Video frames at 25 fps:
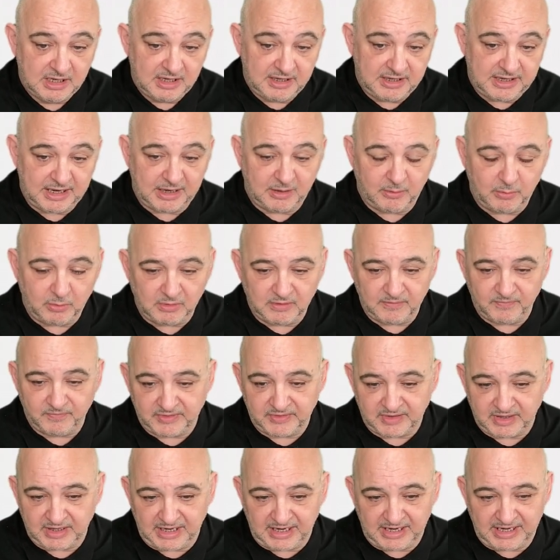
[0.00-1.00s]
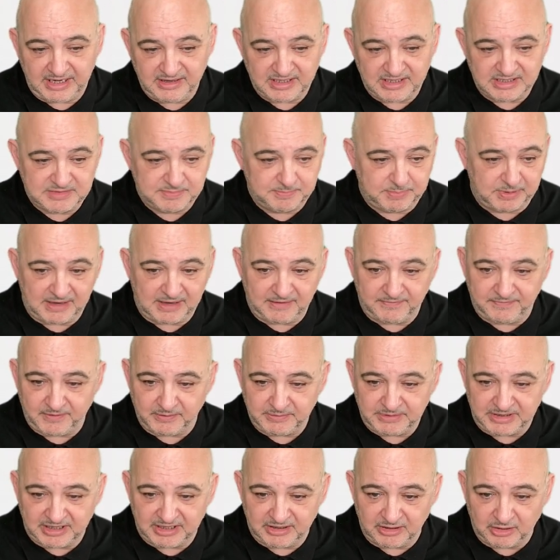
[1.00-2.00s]
Now, in this platform,
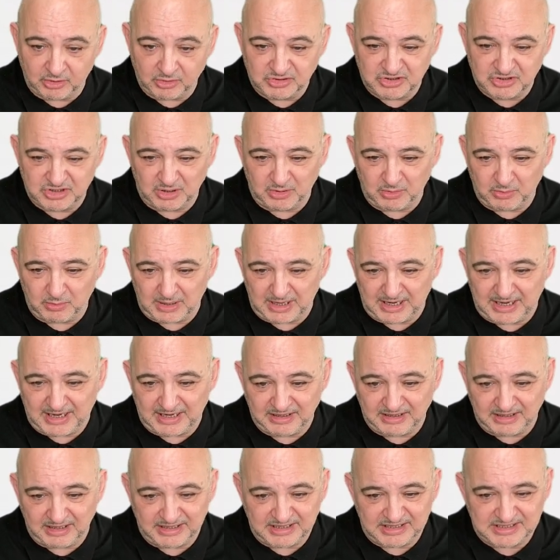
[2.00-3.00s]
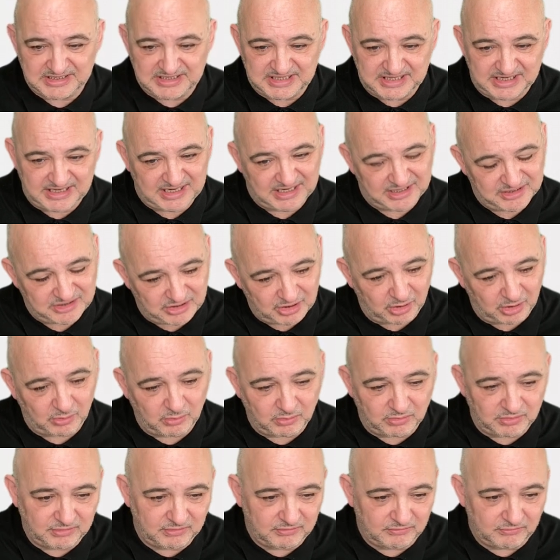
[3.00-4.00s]
you can also add LinkedIn. I
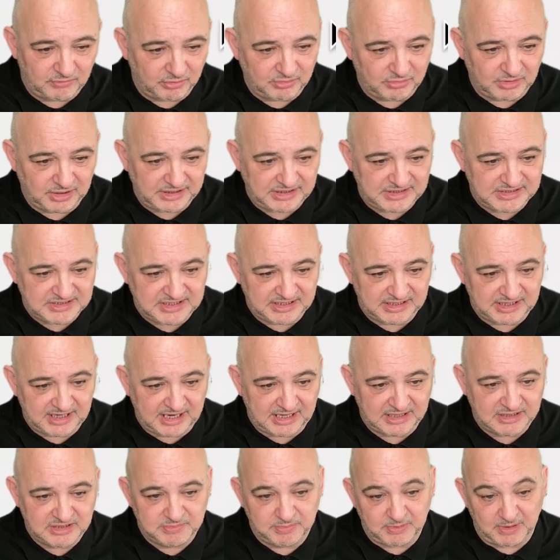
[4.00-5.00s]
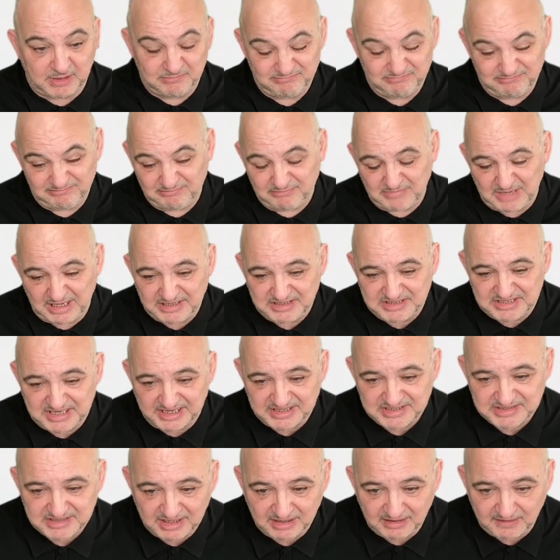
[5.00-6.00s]
don't run LinkedIn ads, but I might
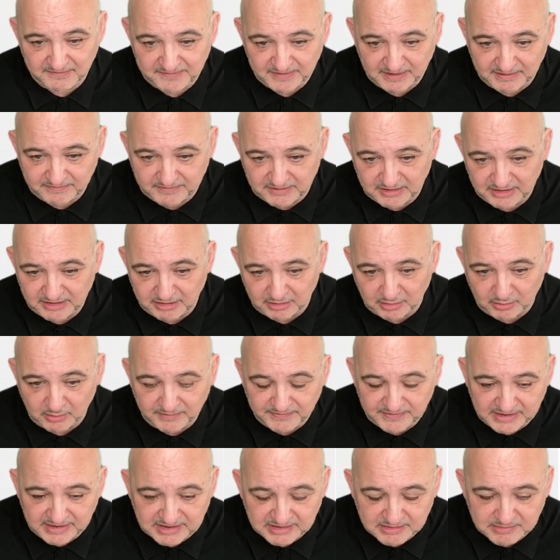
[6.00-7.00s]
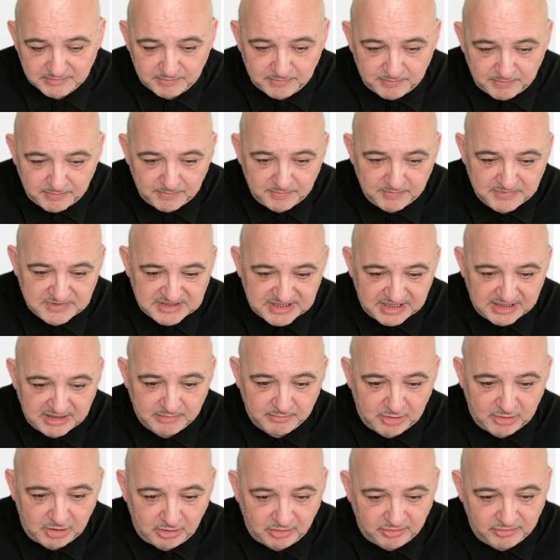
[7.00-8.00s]
test it if I can see them
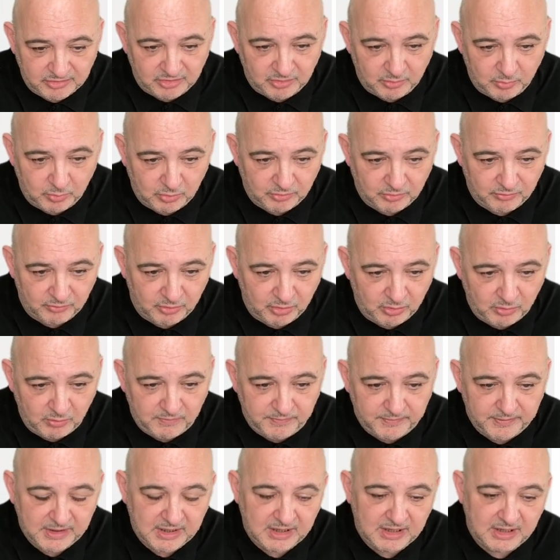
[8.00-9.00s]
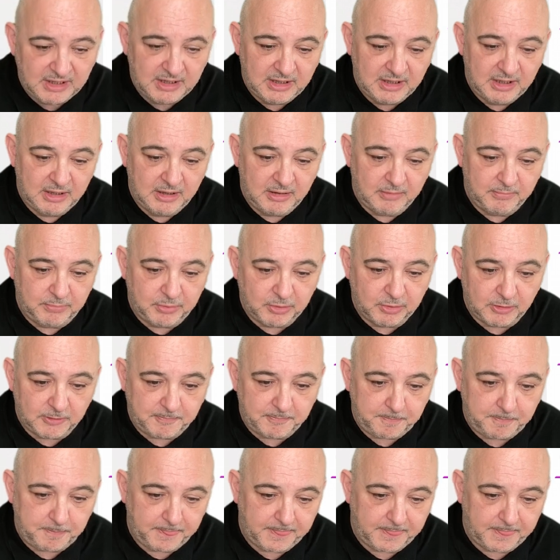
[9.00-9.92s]
all under one roof. But